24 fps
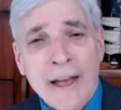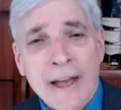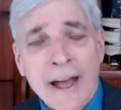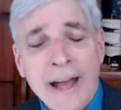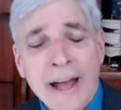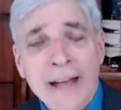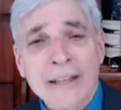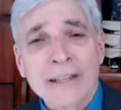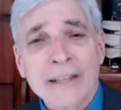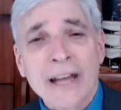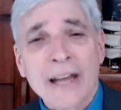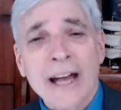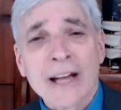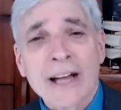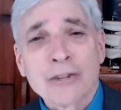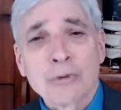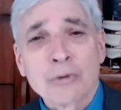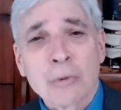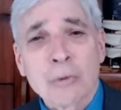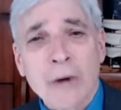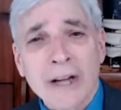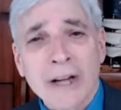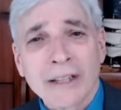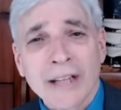and as
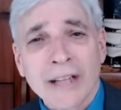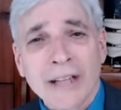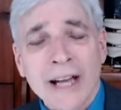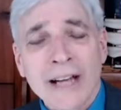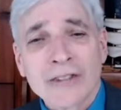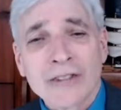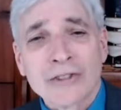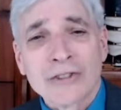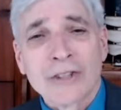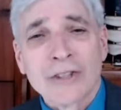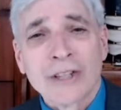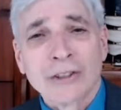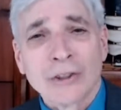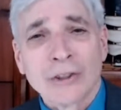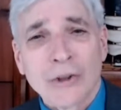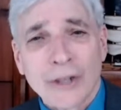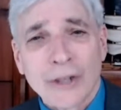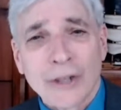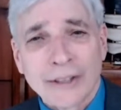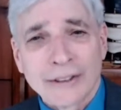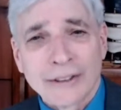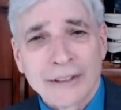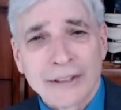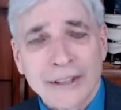well as their
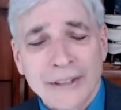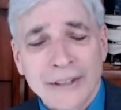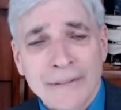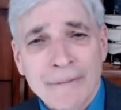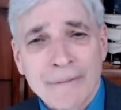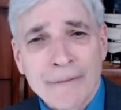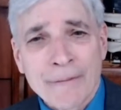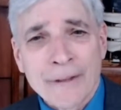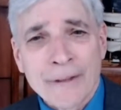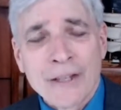loyalty.